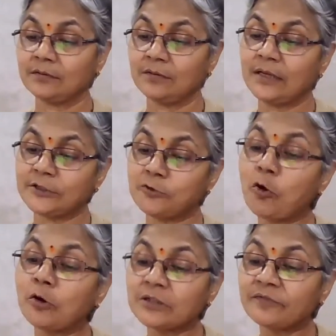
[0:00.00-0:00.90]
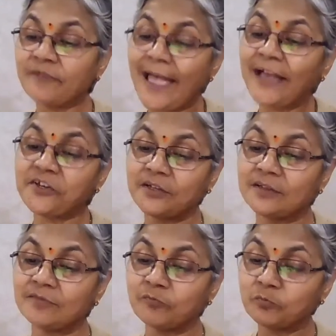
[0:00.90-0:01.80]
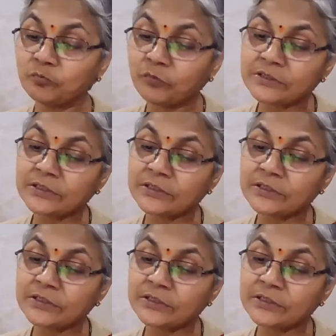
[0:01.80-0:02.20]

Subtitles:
as a course of action which